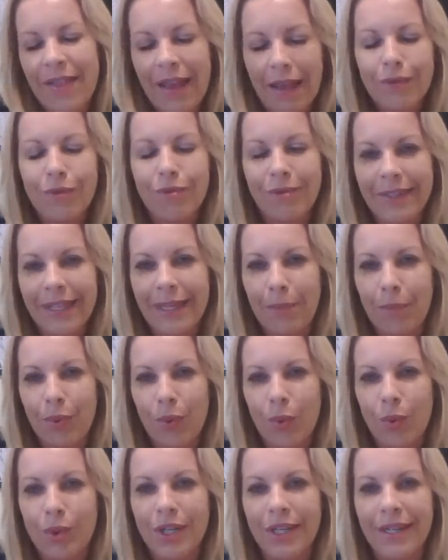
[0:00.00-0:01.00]
that's really
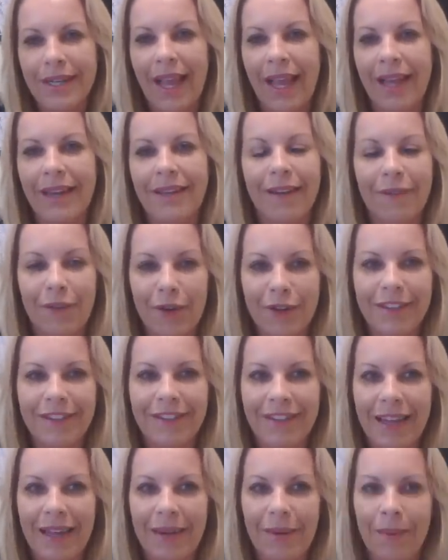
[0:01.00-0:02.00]
important. And I've got to
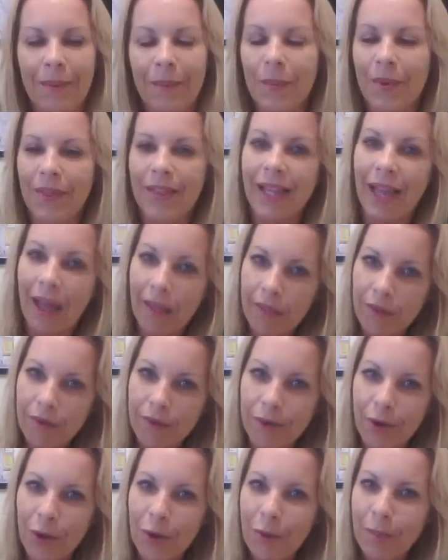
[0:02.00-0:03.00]
say, with the other
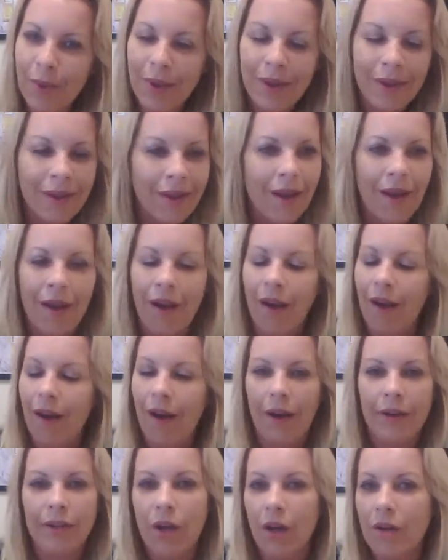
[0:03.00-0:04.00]
group,
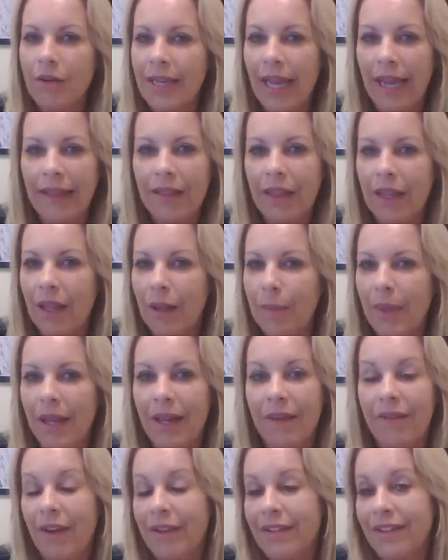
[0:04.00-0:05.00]
I'd contact them.
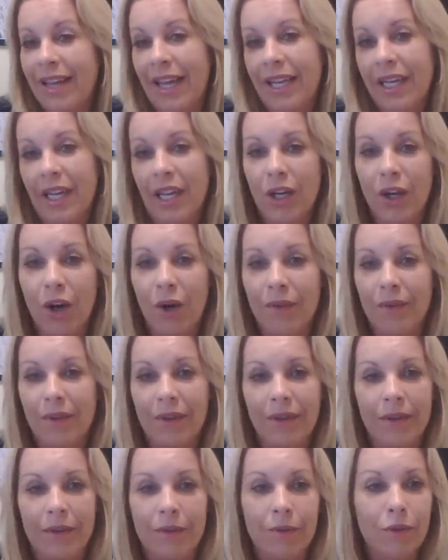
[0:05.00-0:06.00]
And if I was lucky, I
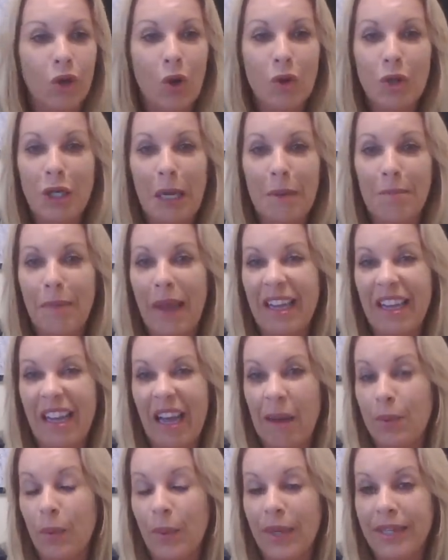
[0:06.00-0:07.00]
got a contact back
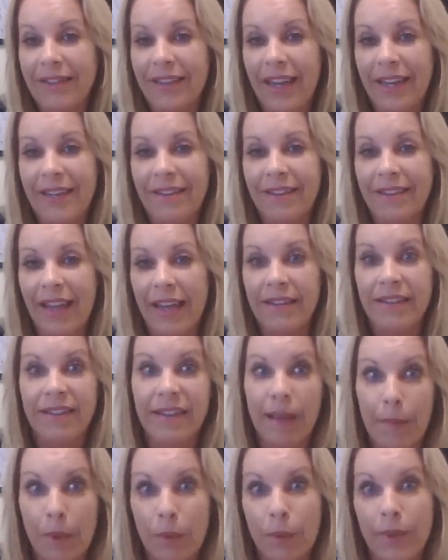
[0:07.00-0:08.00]
a couple of weeks later saying
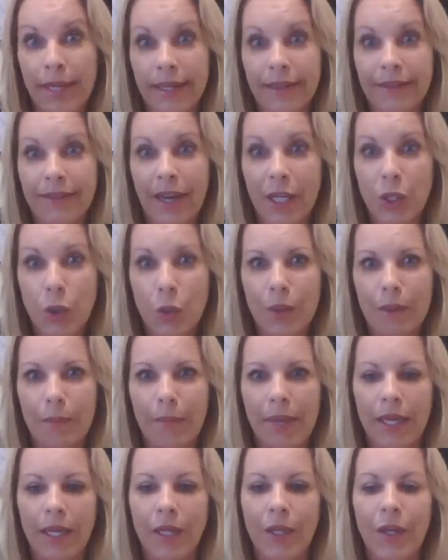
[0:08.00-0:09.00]
someone would get in touch with
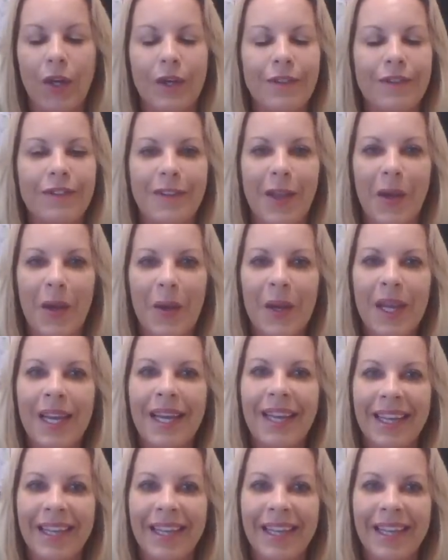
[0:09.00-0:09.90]
me, you know. So